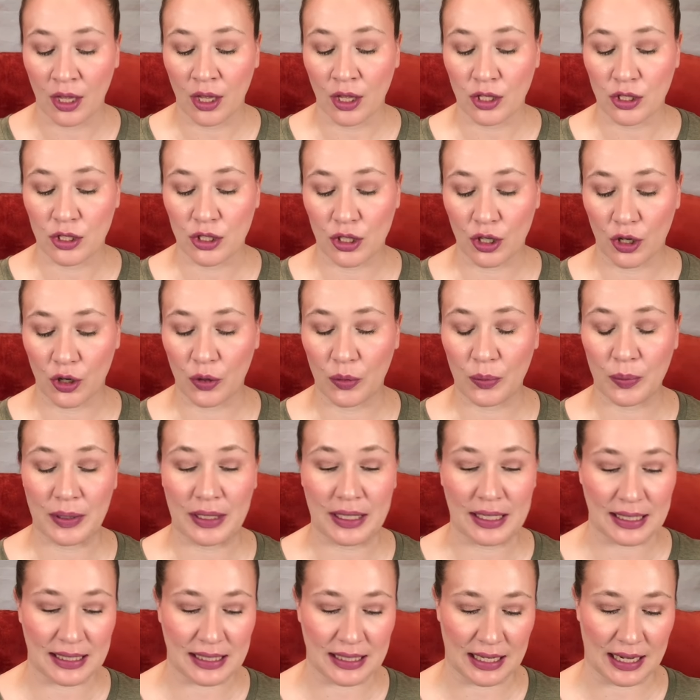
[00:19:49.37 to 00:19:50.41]
So
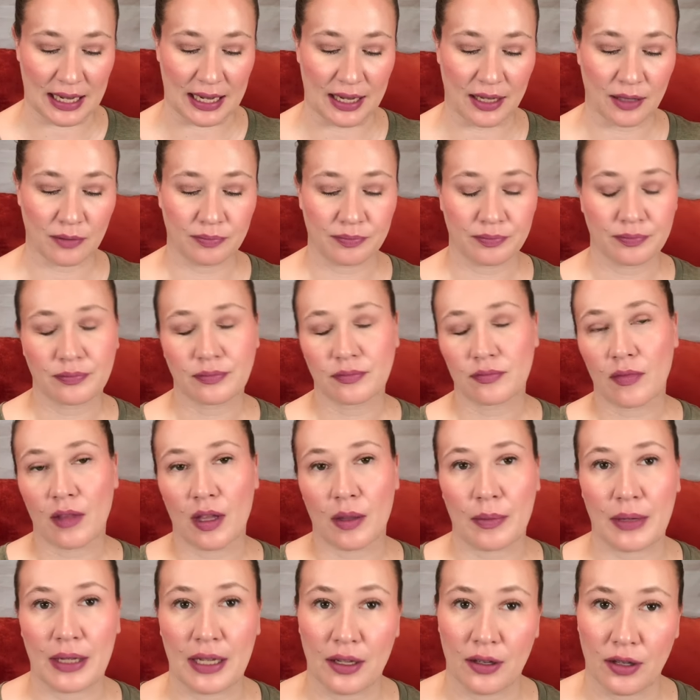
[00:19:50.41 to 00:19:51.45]
Plissé, let
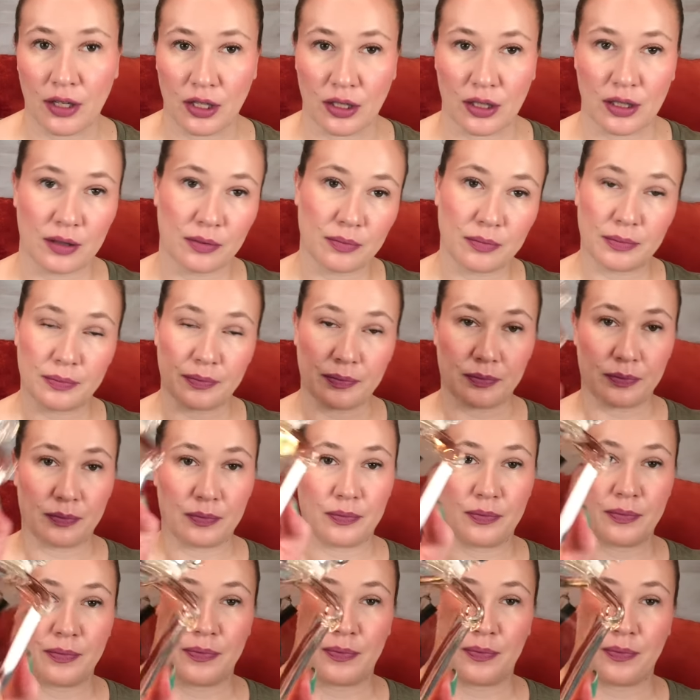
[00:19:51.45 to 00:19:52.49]
me get you the
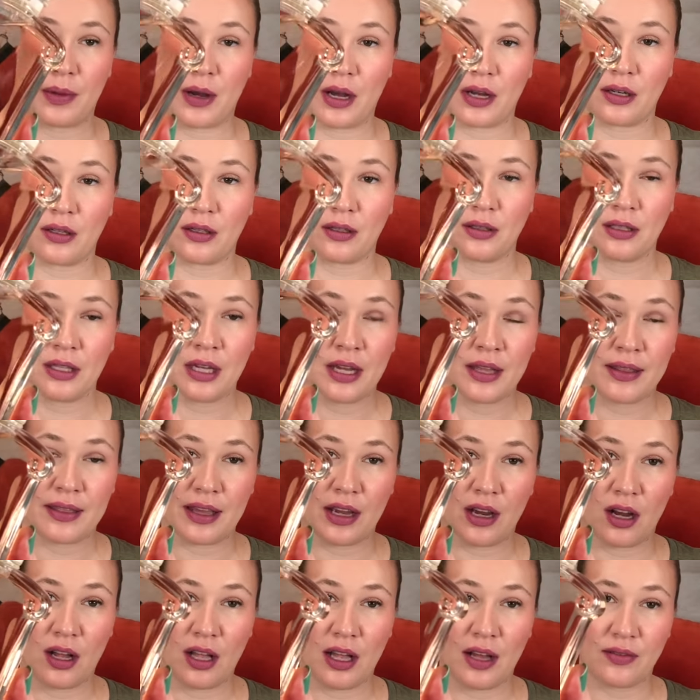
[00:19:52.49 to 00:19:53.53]
bottle. They
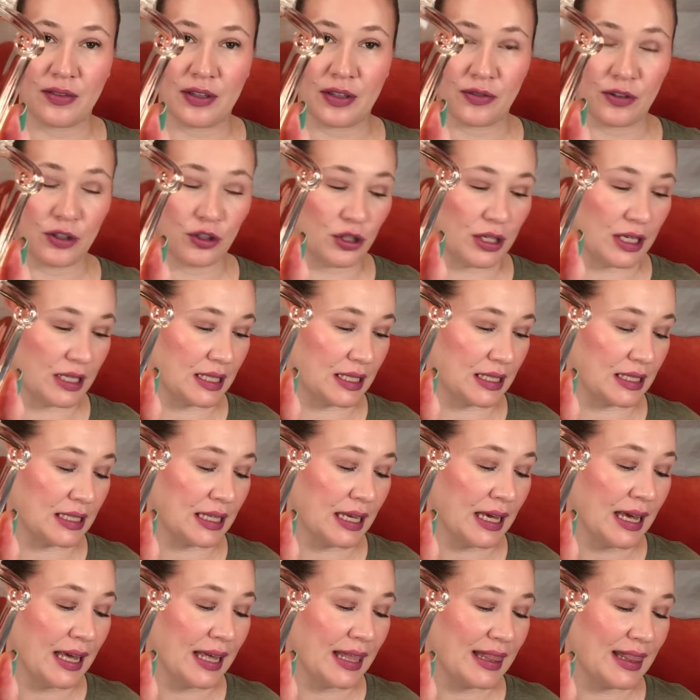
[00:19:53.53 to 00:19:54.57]
all have different dresses.
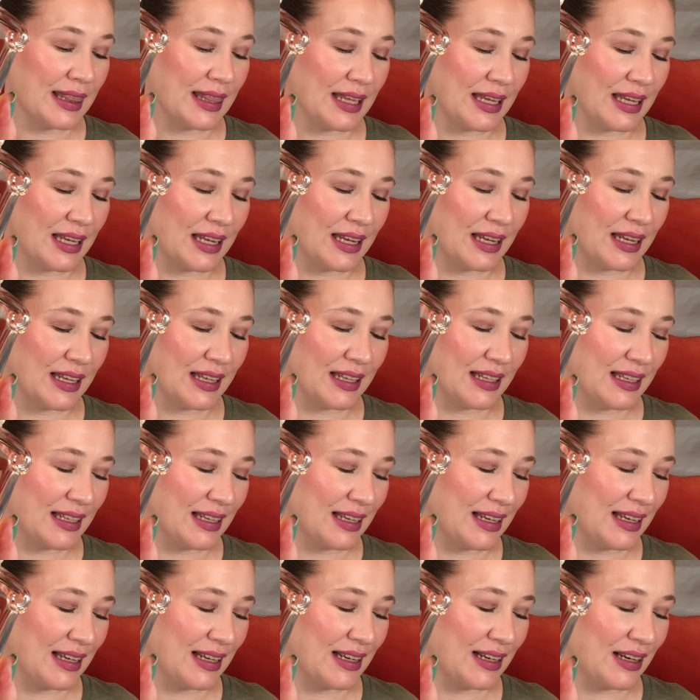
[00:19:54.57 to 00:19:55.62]
The
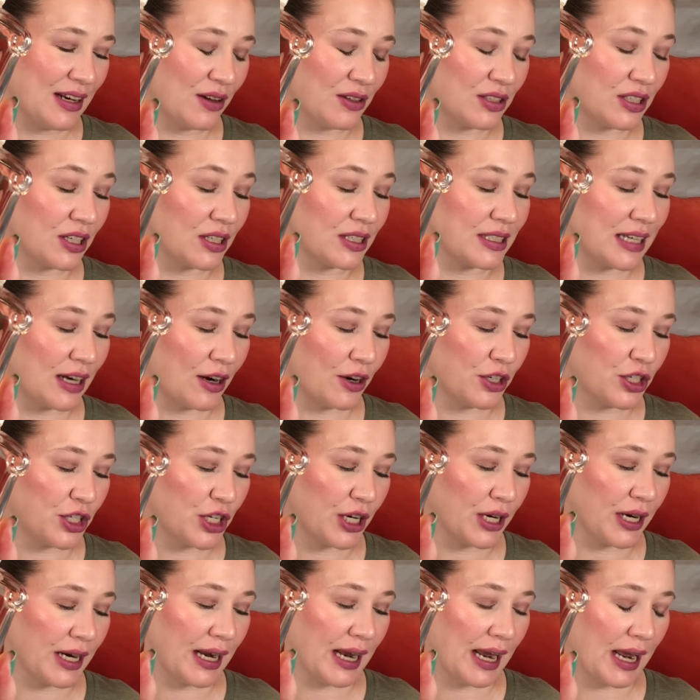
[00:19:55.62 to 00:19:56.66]
notes are sour
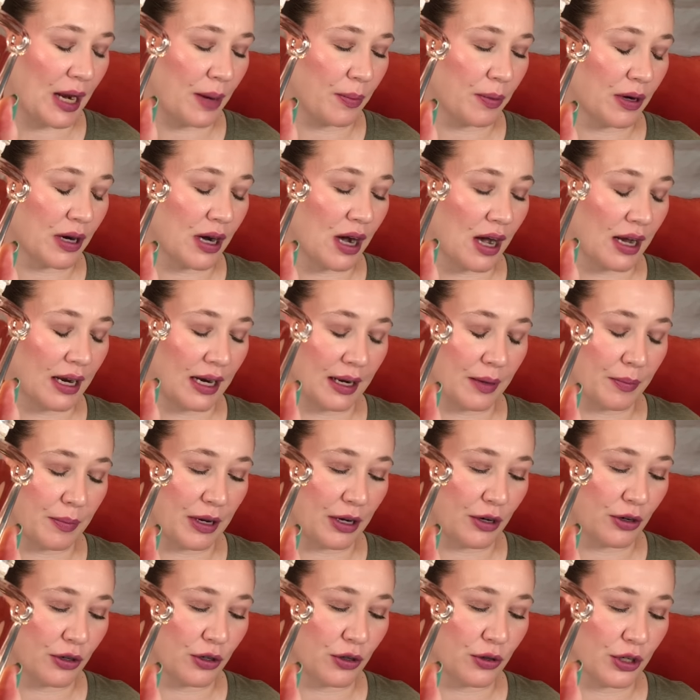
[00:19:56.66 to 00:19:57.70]
cherry, apricot, and
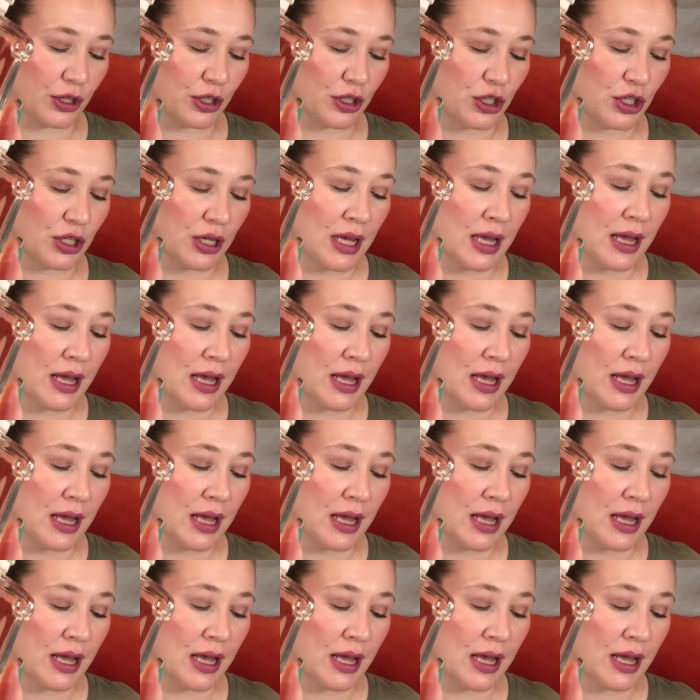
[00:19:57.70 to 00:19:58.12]
mandarin orange.